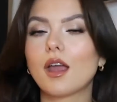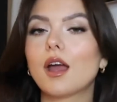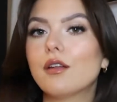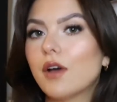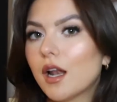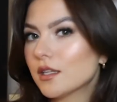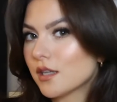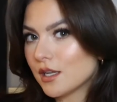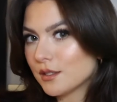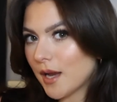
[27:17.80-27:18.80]
and
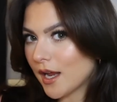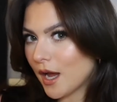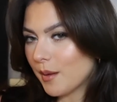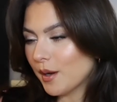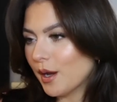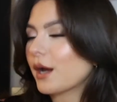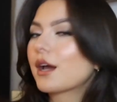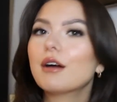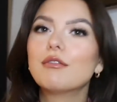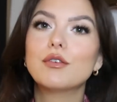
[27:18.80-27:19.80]
Valentine's makeup
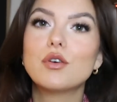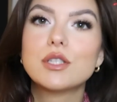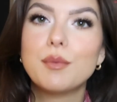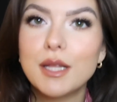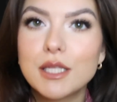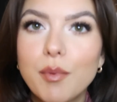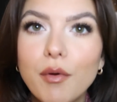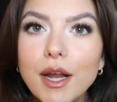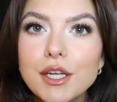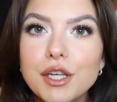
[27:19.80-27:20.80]
look for some
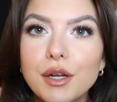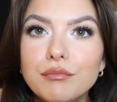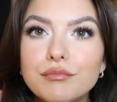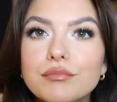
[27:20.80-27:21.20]
inspiration.